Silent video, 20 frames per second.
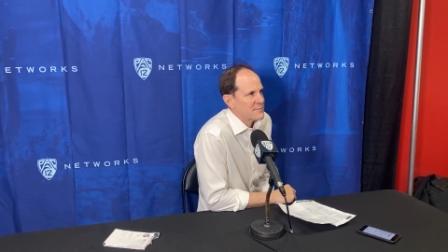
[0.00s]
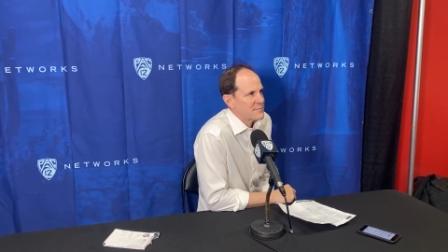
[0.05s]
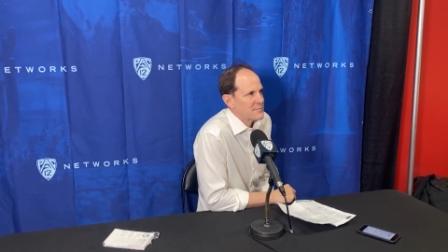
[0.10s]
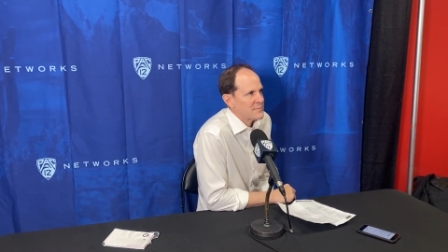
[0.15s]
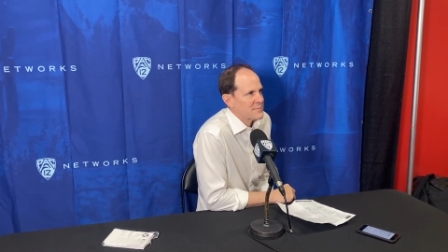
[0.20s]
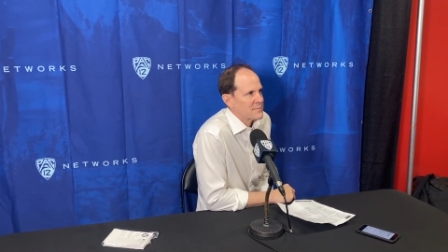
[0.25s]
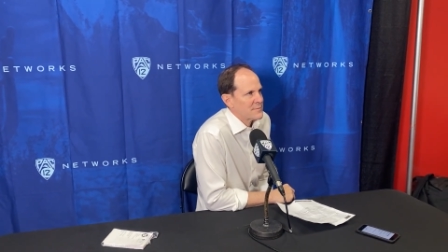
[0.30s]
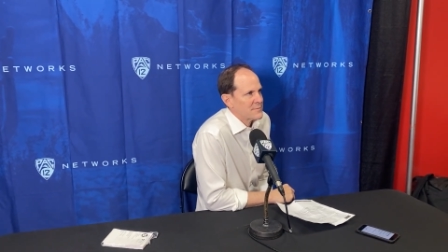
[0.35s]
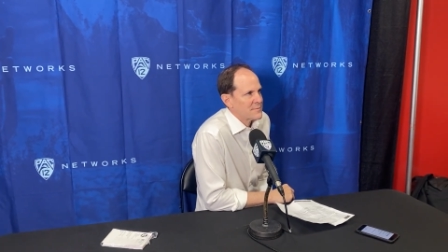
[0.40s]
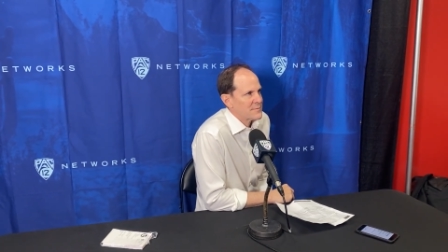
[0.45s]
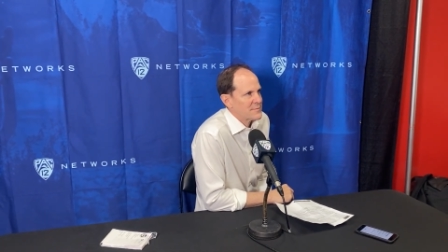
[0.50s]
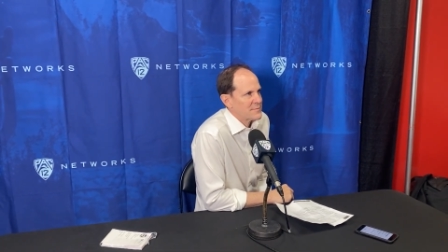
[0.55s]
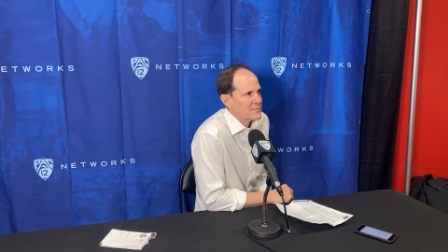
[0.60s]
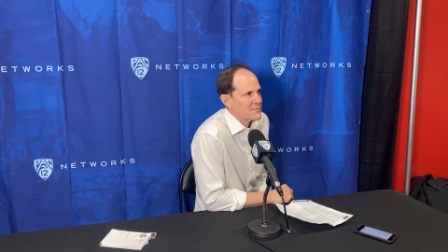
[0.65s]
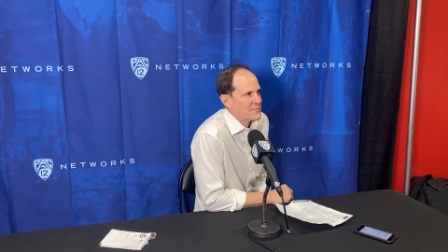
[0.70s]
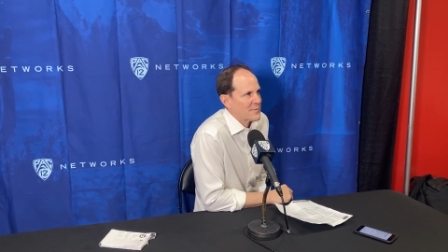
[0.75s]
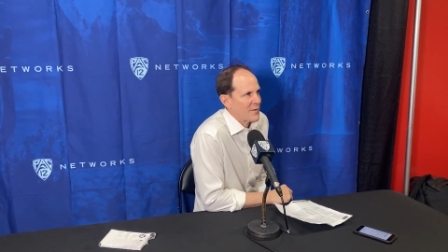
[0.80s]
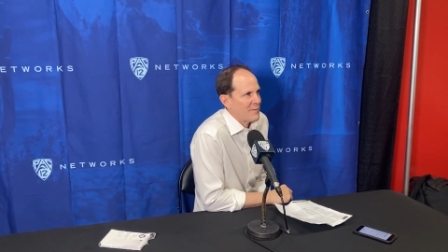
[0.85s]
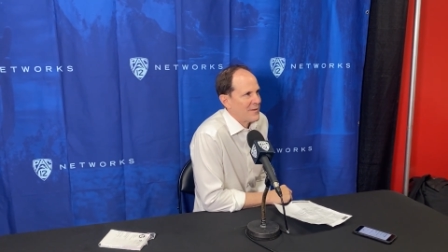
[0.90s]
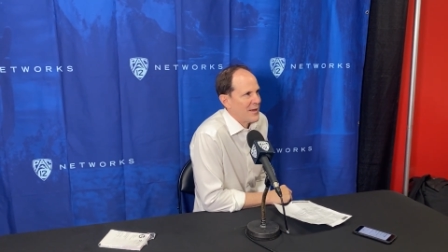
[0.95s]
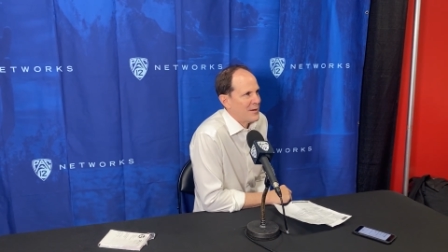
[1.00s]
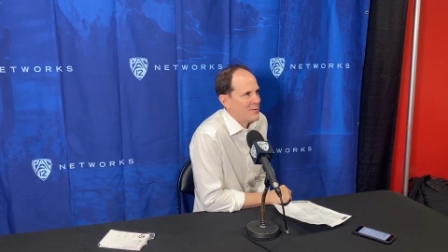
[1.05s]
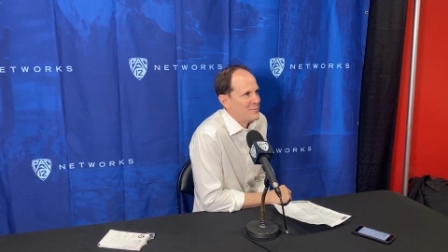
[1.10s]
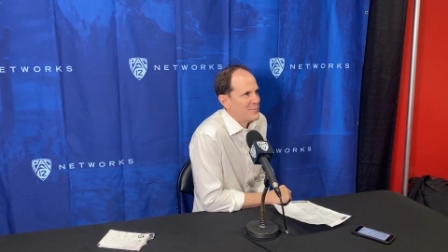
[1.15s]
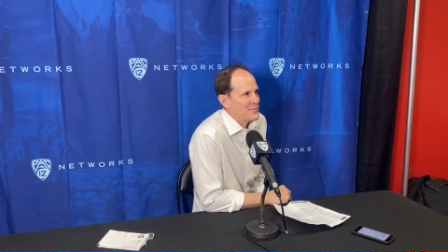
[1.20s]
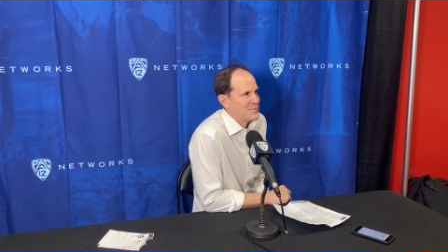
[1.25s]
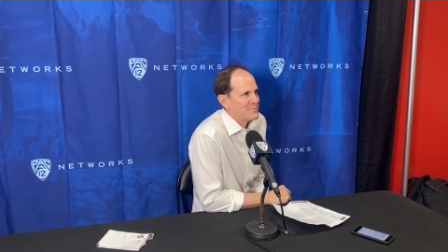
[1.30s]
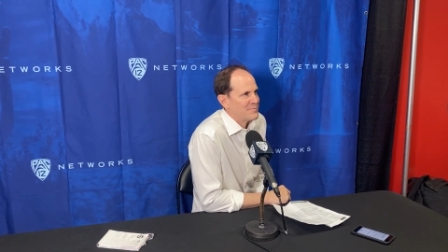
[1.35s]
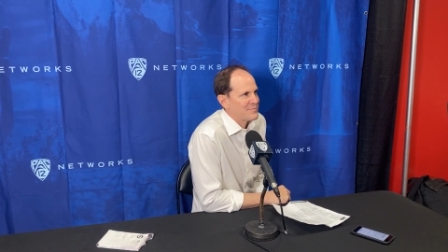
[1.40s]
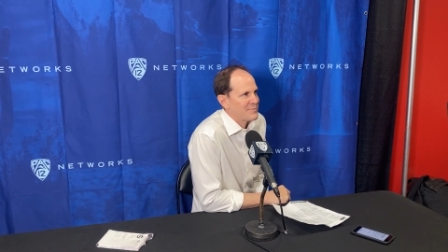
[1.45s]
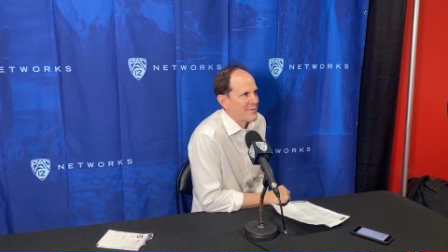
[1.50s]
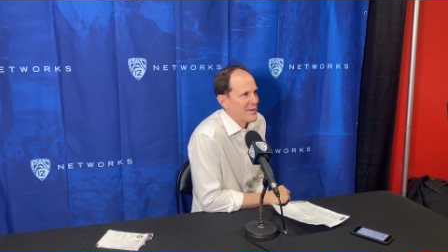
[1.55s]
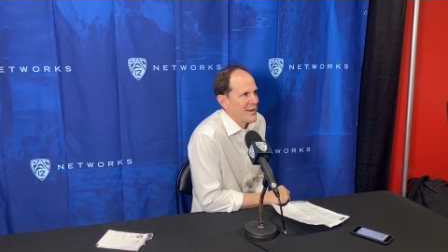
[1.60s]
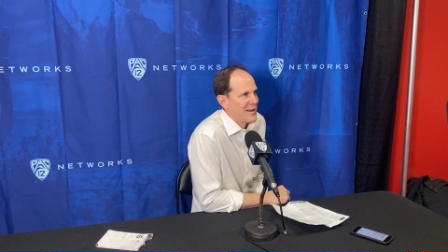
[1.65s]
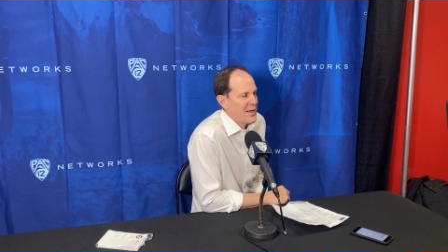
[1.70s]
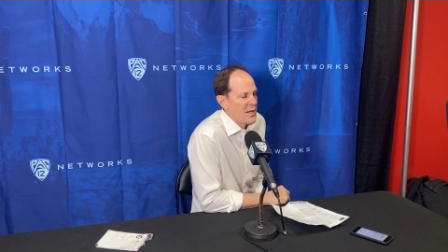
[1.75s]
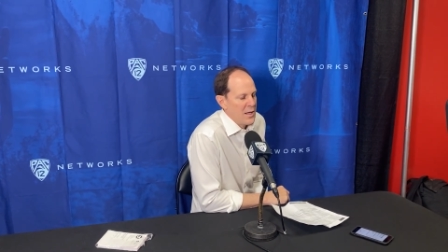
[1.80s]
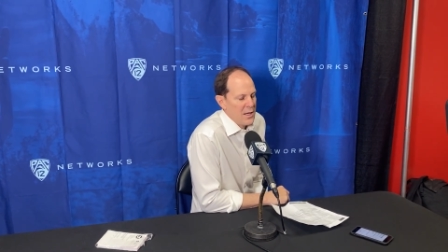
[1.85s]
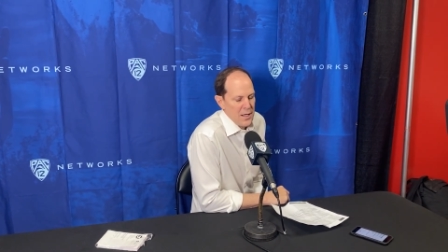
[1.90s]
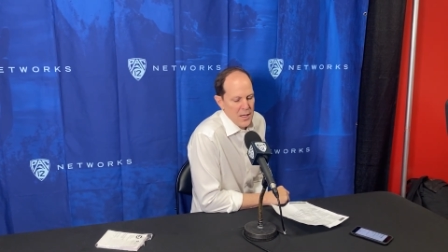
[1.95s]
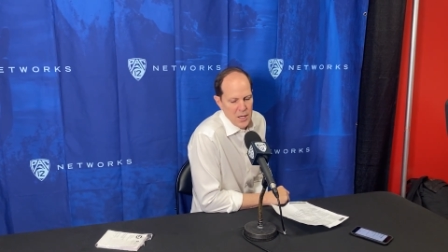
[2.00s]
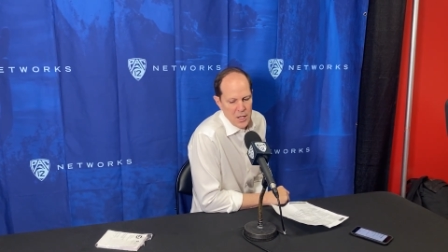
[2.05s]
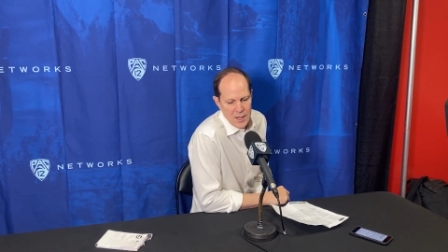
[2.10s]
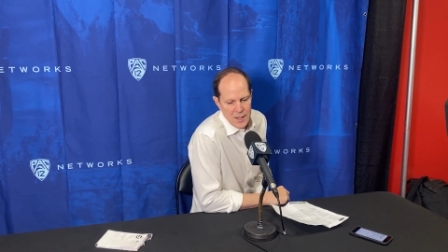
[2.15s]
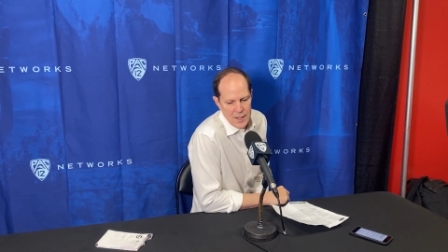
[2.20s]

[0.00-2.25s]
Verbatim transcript: a 15 over run. Just yeah. what happened in that?